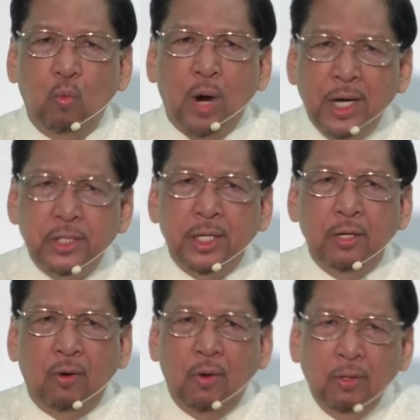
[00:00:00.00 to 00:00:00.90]
warts
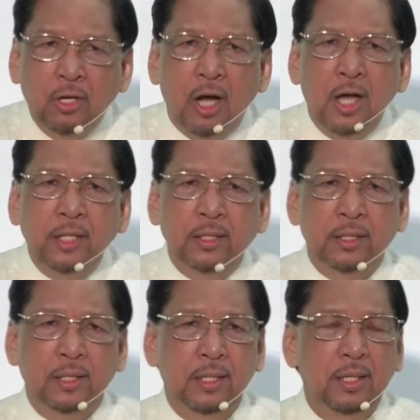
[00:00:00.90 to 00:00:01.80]
and all gone.
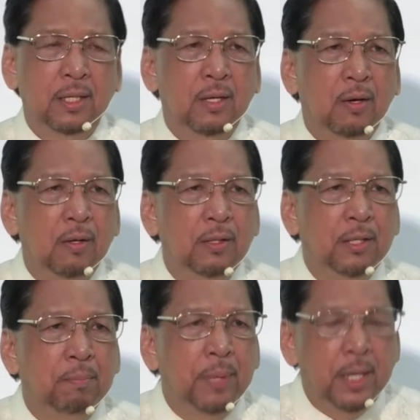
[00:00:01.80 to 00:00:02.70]
All
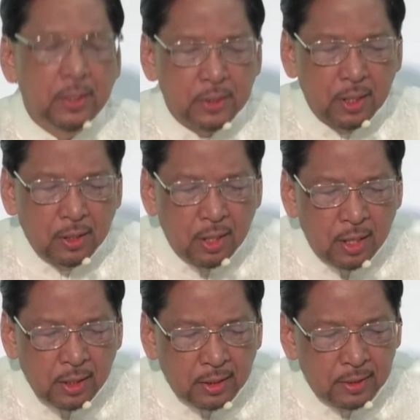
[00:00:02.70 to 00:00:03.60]
the pains
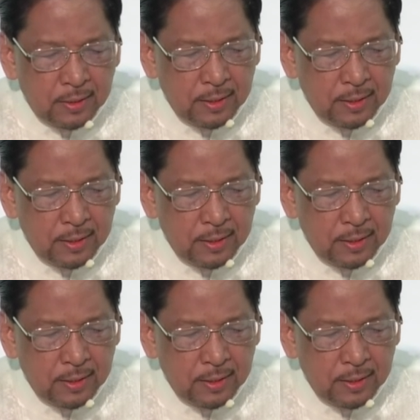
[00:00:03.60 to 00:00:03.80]
gone.